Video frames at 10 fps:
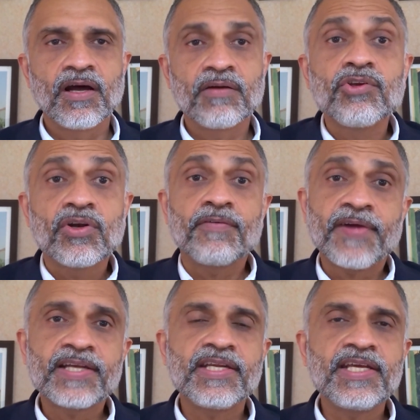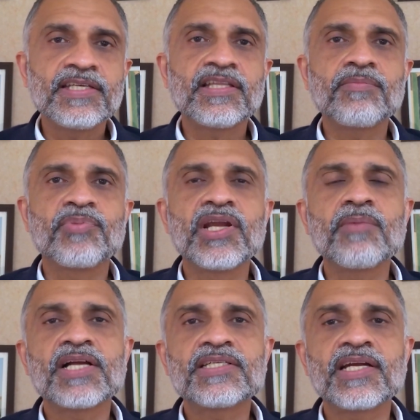You're in fact teaching them pretty
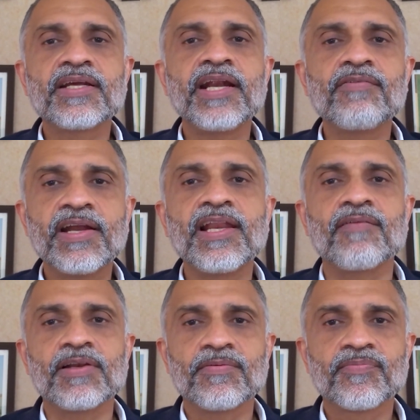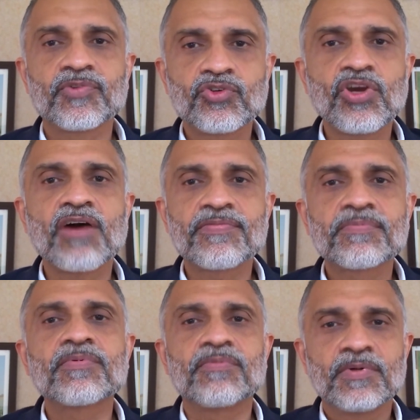much at grade 1 level. So you have,
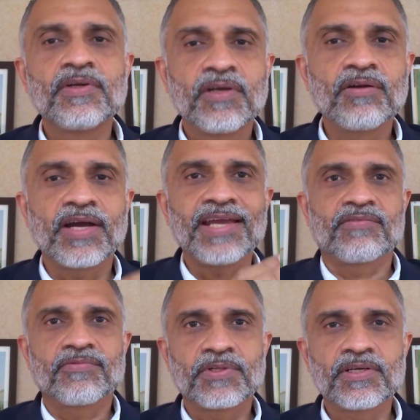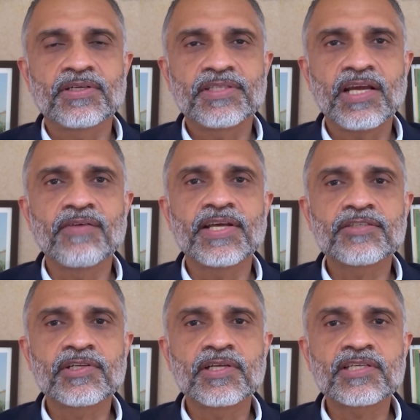again, for the sake of
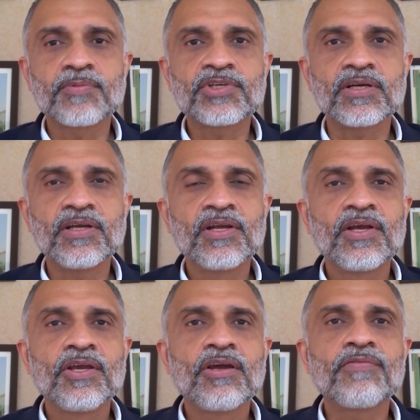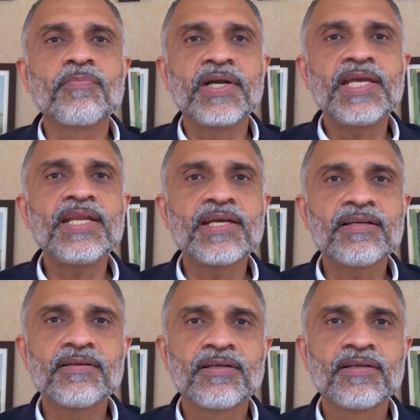description, you have material,